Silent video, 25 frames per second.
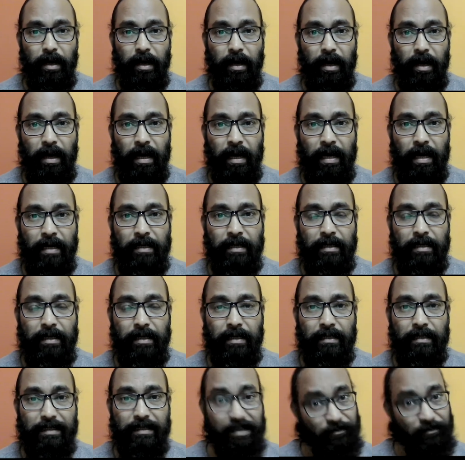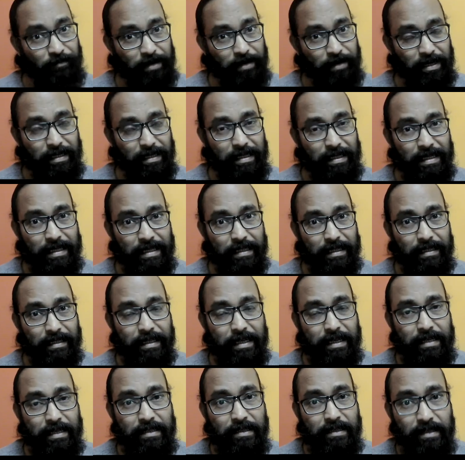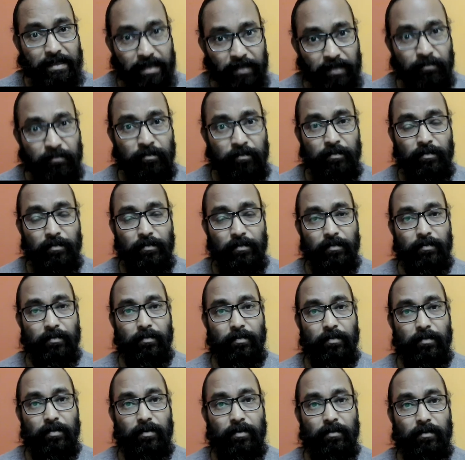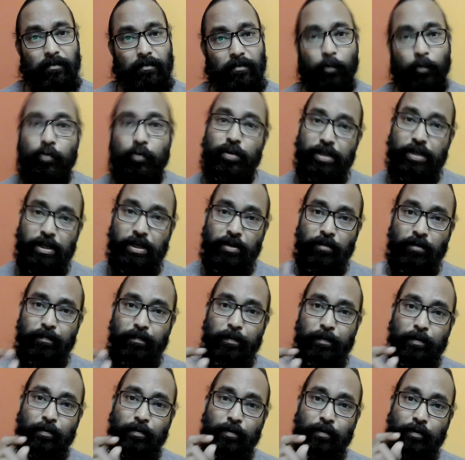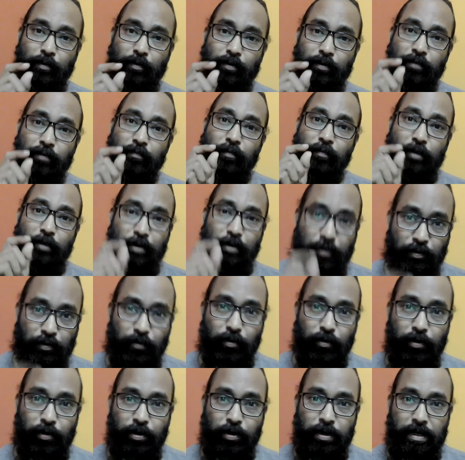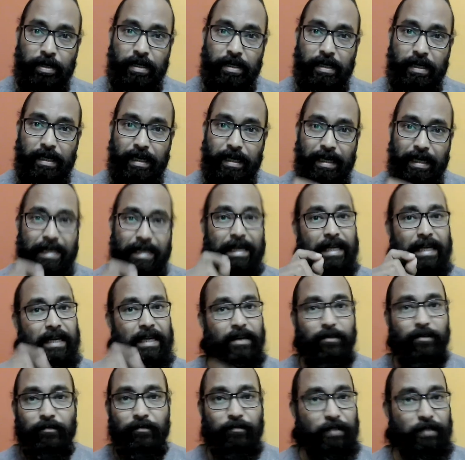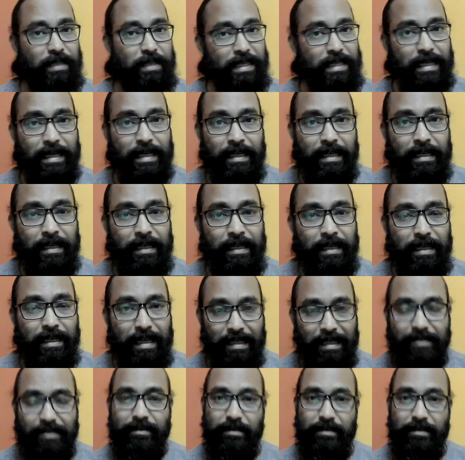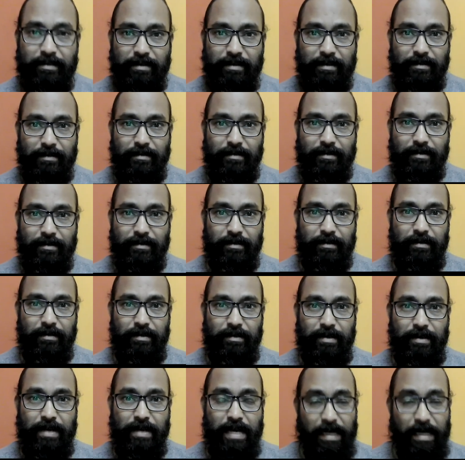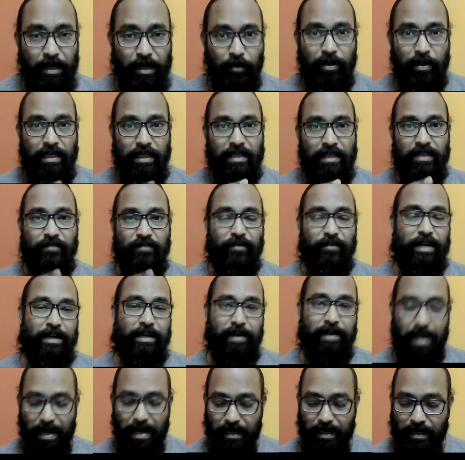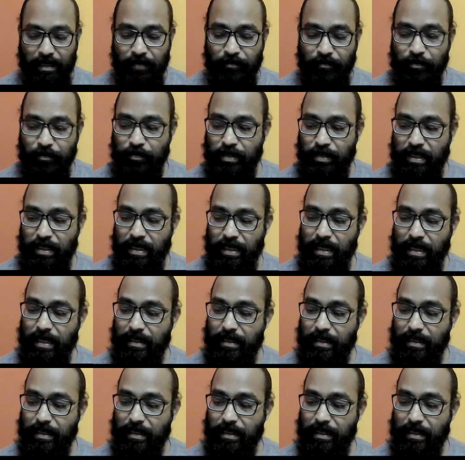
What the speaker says: And definitely there is some portion of truth for sure in any physical existence. Now in this Venn diagram, you see